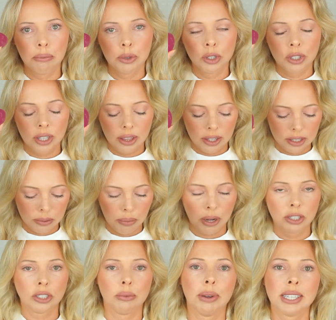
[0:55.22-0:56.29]
using the
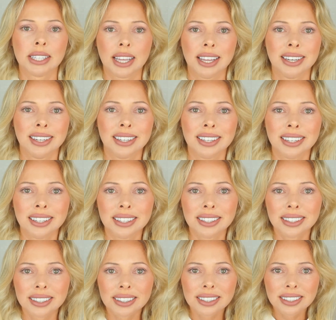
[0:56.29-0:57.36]
sponge on my skin.
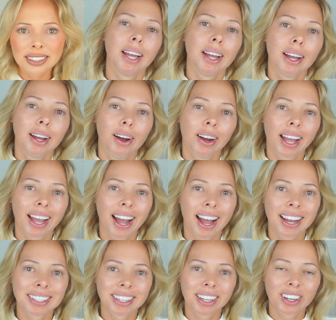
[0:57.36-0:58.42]
Okay
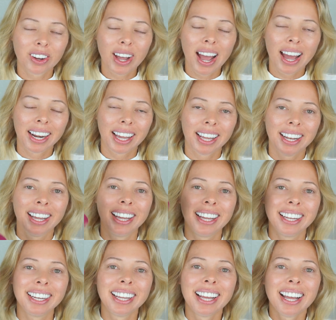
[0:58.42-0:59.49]
guys, I'm gonna go ahead
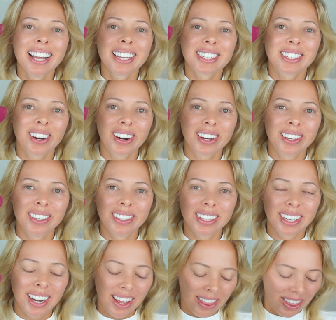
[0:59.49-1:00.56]
and start
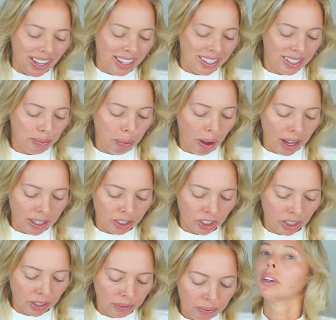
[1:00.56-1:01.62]
using the
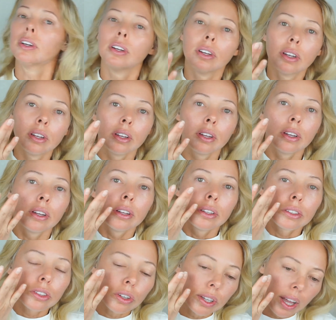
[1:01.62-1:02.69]
sponge.
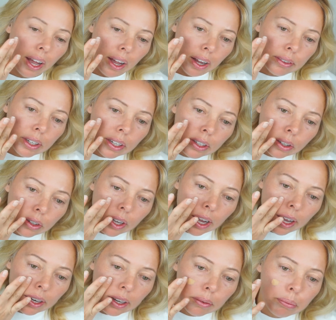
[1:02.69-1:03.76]
So yeah, I'm gonna go
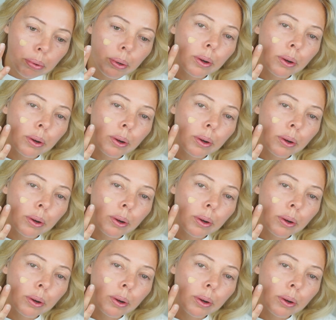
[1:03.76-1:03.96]
ahead and